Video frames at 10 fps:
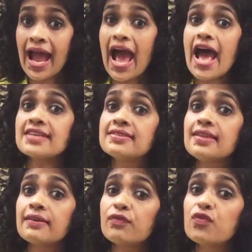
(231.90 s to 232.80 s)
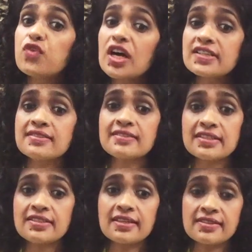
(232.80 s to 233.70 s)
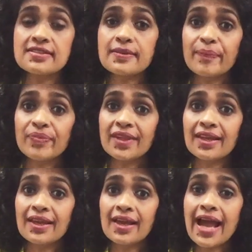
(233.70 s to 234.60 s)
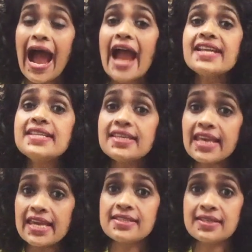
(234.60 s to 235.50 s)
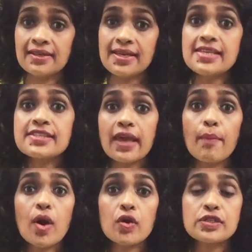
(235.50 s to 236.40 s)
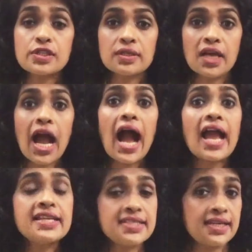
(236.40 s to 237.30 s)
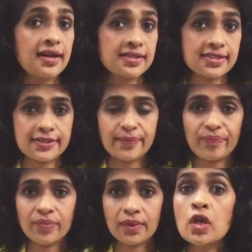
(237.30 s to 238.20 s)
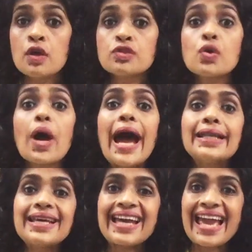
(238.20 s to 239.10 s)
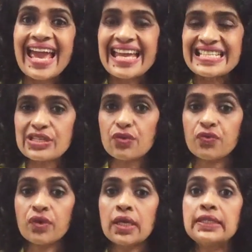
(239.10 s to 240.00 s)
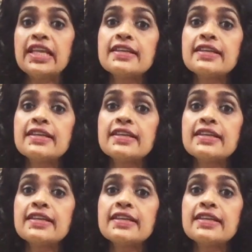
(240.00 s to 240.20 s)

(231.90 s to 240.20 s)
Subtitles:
As the word suggests, ideate is about ideas. So at the end of the